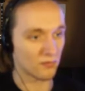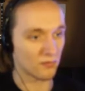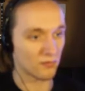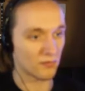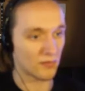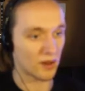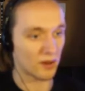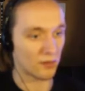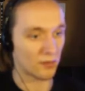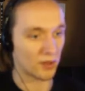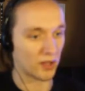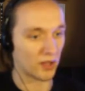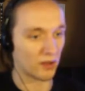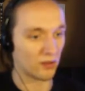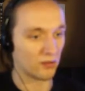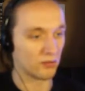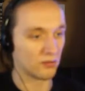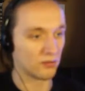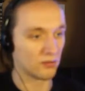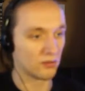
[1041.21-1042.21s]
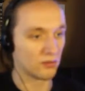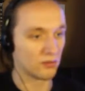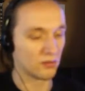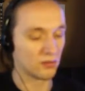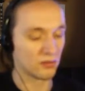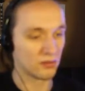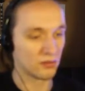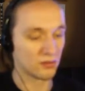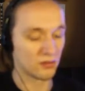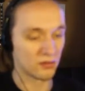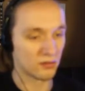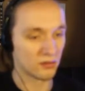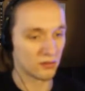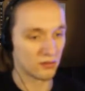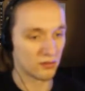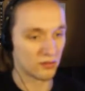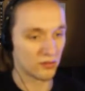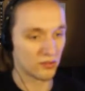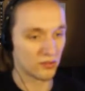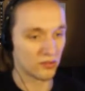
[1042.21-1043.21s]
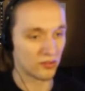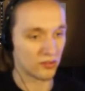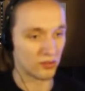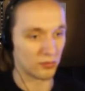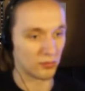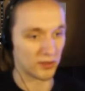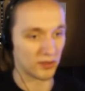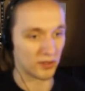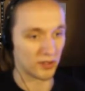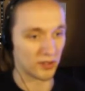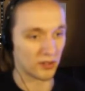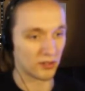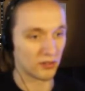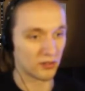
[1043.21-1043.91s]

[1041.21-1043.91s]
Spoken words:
There we go. Stupid thing.